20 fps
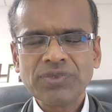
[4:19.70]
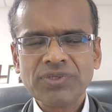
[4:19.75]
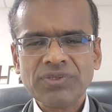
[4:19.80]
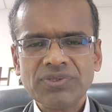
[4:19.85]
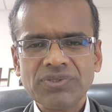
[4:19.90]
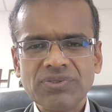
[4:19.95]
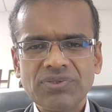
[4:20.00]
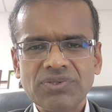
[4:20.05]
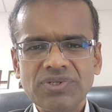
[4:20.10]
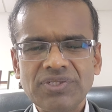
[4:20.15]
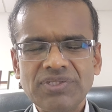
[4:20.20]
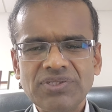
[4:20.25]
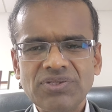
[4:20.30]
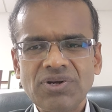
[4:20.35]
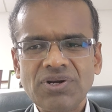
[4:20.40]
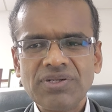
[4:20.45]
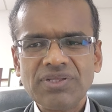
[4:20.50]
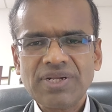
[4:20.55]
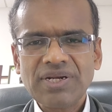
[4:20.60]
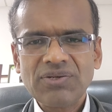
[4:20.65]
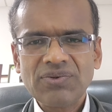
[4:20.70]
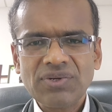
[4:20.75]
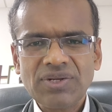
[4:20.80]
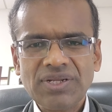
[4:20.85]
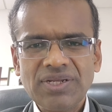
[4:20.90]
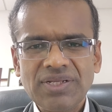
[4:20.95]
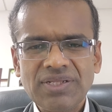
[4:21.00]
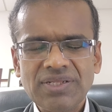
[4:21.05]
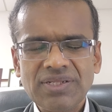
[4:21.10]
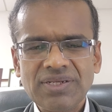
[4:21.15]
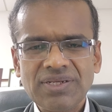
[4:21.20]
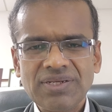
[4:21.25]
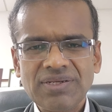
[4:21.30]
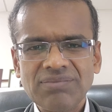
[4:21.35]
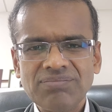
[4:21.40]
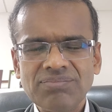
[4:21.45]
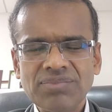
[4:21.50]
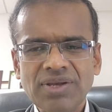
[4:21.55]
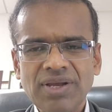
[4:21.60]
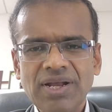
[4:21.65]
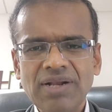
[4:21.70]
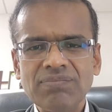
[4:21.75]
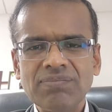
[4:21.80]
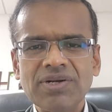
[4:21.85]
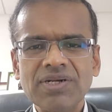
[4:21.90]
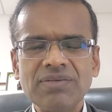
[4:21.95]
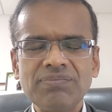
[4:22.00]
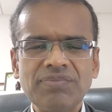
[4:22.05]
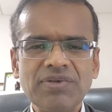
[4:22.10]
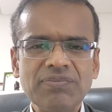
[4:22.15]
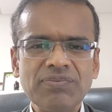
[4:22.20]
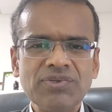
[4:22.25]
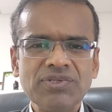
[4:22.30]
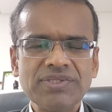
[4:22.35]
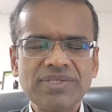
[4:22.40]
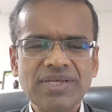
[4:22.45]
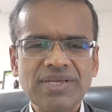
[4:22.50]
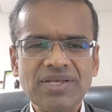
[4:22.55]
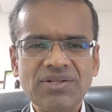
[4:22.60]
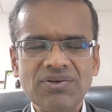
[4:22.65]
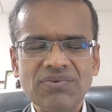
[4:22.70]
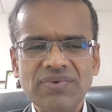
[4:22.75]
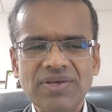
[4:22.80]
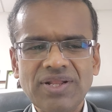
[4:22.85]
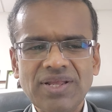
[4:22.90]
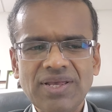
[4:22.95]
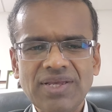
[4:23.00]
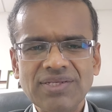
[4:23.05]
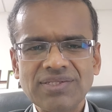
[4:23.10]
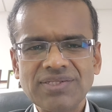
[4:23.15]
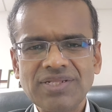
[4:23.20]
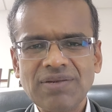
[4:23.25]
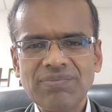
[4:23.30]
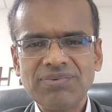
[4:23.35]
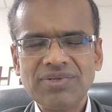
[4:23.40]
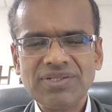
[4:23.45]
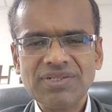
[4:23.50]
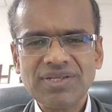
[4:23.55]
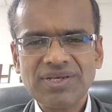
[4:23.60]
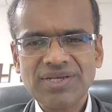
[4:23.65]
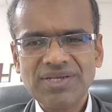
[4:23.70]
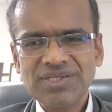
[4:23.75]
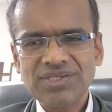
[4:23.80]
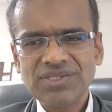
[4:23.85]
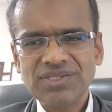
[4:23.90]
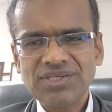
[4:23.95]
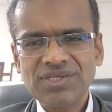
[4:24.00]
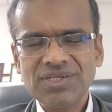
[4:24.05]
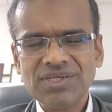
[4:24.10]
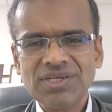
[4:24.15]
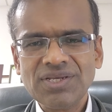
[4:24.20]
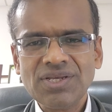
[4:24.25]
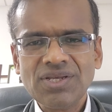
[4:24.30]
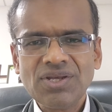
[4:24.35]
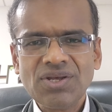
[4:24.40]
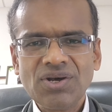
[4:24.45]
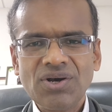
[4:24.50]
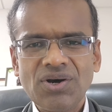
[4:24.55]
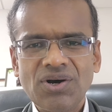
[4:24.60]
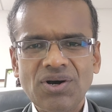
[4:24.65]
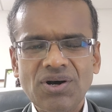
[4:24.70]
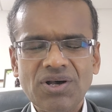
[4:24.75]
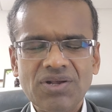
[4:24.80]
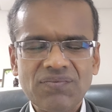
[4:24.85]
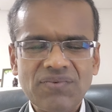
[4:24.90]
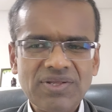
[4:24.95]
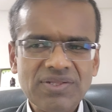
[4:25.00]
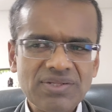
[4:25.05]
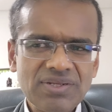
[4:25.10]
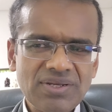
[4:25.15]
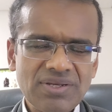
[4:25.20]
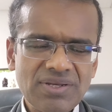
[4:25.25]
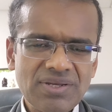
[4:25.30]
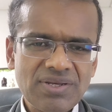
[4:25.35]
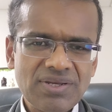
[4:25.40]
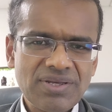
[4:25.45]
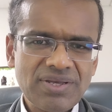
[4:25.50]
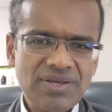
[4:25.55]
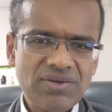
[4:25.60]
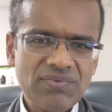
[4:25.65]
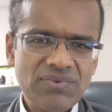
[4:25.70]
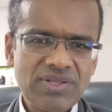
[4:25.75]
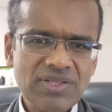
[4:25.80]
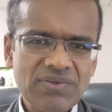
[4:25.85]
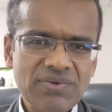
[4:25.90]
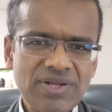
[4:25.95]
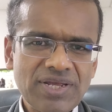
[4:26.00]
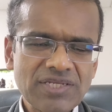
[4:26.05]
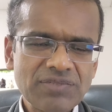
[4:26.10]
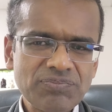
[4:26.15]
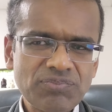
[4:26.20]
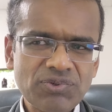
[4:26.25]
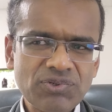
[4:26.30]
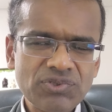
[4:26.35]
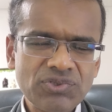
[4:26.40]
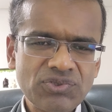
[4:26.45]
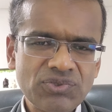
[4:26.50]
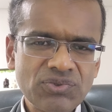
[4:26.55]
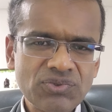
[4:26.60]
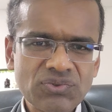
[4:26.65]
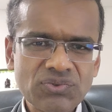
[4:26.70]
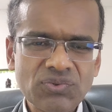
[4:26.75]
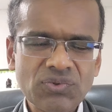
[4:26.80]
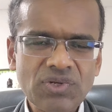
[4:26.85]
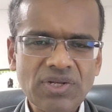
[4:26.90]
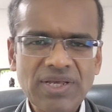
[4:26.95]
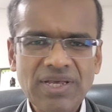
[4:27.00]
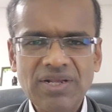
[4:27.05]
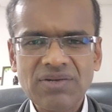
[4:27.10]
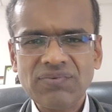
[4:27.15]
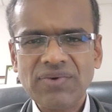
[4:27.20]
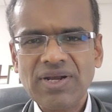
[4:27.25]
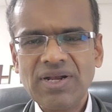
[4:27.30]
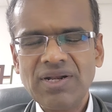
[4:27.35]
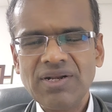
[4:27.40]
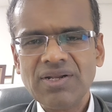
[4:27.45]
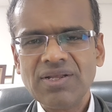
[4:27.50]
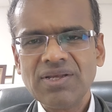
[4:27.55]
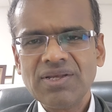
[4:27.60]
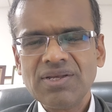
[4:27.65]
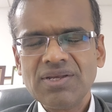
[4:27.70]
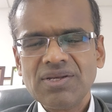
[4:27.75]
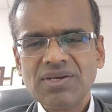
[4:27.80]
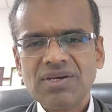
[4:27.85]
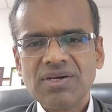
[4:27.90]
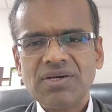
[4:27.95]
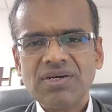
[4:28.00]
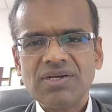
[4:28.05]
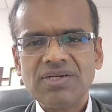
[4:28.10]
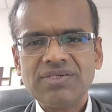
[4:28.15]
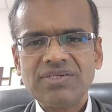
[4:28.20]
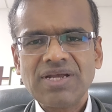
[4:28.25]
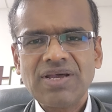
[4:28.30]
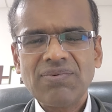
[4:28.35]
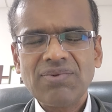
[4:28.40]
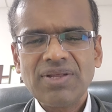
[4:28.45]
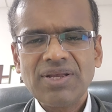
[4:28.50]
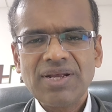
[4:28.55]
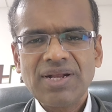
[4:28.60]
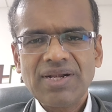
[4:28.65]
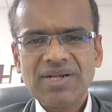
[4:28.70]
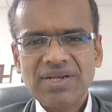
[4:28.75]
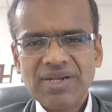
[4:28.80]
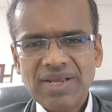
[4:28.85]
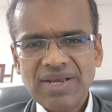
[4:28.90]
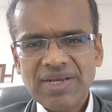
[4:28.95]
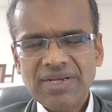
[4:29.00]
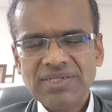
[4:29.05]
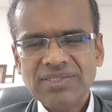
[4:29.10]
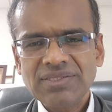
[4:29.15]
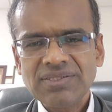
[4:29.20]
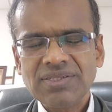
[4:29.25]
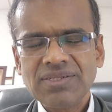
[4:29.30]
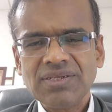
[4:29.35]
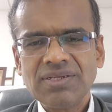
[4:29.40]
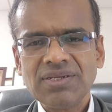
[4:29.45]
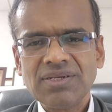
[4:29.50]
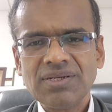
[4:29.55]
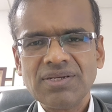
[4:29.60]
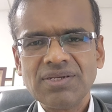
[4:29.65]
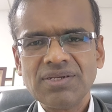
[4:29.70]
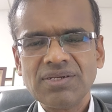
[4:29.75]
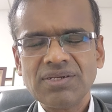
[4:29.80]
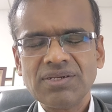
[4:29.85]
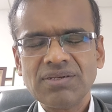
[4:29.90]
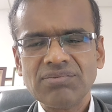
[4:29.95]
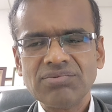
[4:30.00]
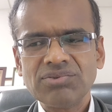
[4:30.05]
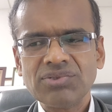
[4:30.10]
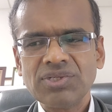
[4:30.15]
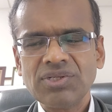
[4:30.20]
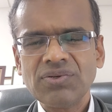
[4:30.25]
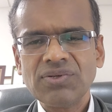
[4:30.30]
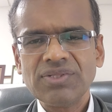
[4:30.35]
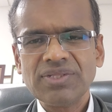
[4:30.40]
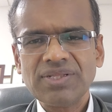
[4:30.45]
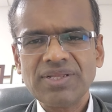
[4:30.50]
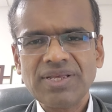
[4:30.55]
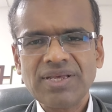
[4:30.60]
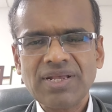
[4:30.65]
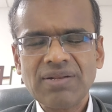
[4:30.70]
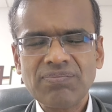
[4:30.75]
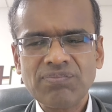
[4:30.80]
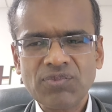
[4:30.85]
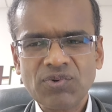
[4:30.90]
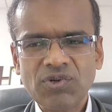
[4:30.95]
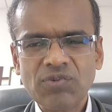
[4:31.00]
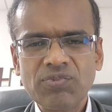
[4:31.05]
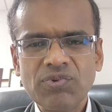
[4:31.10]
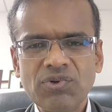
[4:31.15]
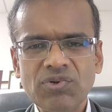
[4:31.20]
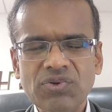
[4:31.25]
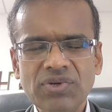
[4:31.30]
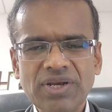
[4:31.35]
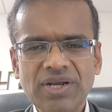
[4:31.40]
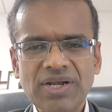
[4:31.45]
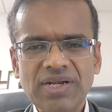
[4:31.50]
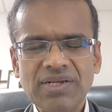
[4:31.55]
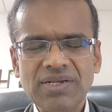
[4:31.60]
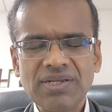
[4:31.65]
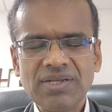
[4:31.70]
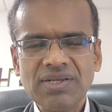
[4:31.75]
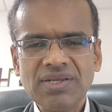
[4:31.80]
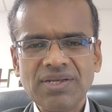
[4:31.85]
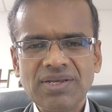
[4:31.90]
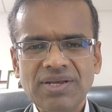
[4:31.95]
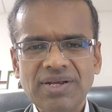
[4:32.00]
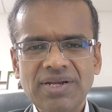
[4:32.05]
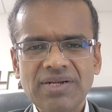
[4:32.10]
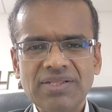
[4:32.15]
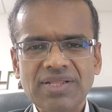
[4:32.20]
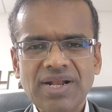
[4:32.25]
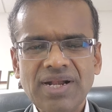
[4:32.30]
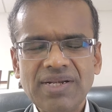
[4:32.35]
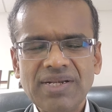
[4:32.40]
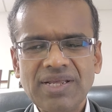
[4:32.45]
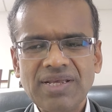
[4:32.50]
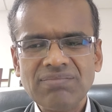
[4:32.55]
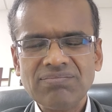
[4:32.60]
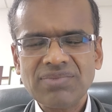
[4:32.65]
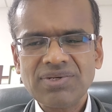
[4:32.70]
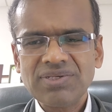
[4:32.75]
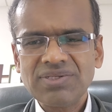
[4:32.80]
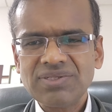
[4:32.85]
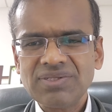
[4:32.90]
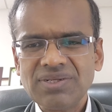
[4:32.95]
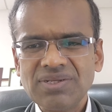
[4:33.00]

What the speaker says: So it's not that only in the, but people say, you know, when I slept in the AC or when they were exposed to cool air while traveling at nights, so, you know, they are more prone to get it that time. But,